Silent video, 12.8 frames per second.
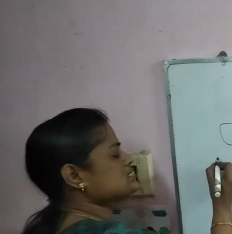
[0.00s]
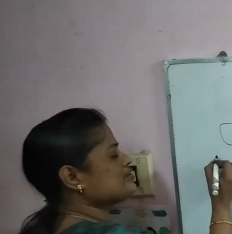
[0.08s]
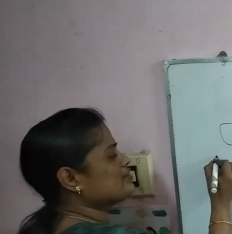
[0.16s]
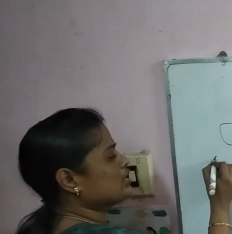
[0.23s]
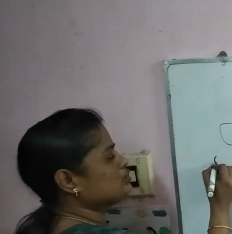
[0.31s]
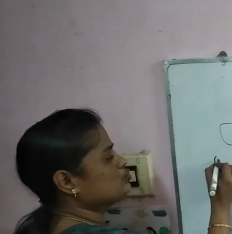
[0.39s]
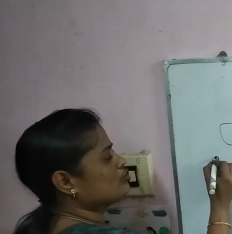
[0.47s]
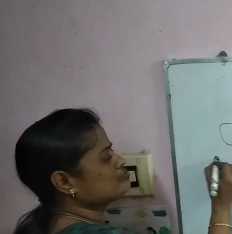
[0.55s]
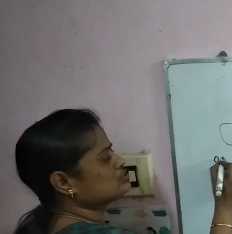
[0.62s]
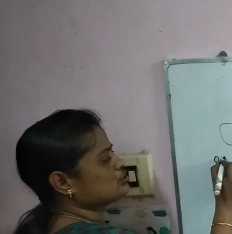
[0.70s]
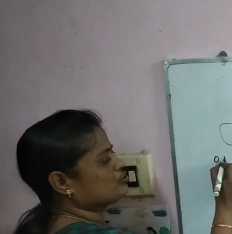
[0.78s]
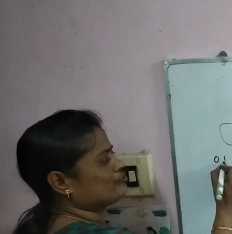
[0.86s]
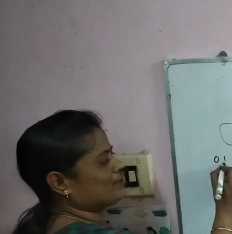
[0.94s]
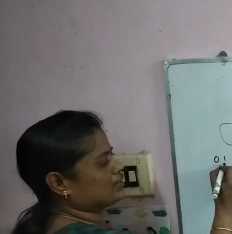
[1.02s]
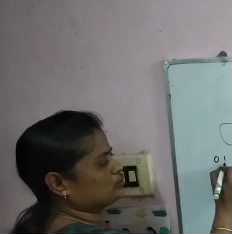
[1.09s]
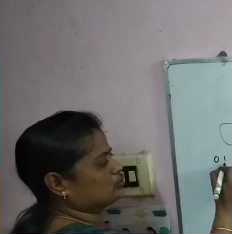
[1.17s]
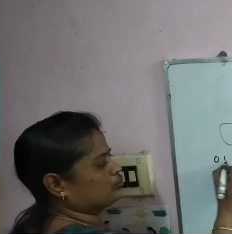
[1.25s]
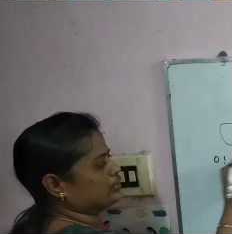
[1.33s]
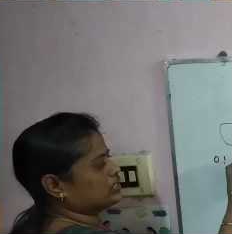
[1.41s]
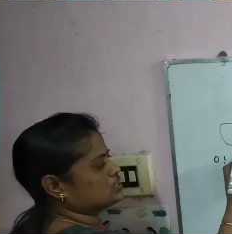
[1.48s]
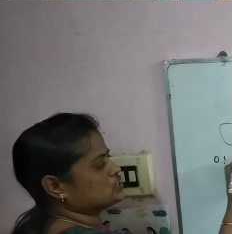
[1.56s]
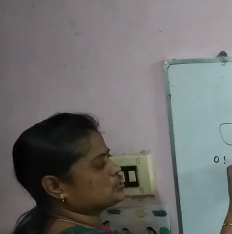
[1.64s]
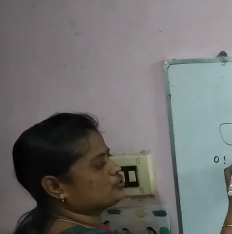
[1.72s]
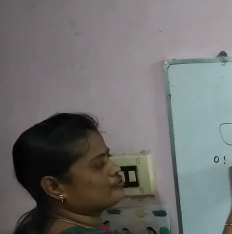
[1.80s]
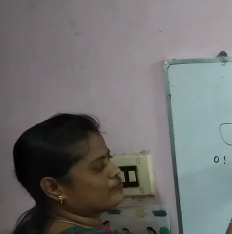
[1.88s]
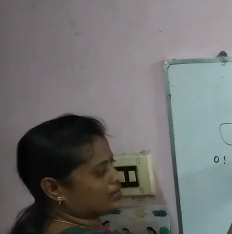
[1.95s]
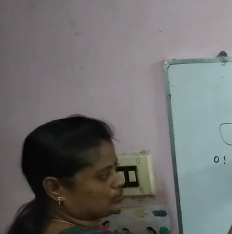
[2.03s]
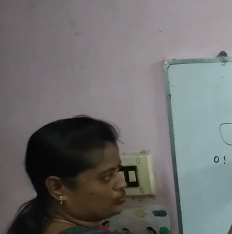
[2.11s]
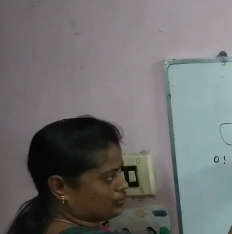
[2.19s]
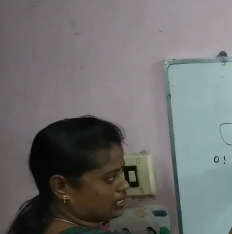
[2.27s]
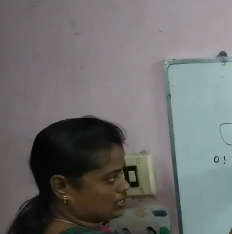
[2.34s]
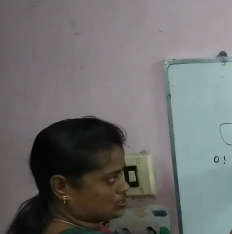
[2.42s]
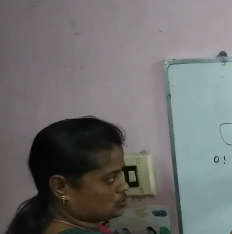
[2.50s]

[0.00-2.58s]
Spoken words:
the value of 0 factorial? 0 factorial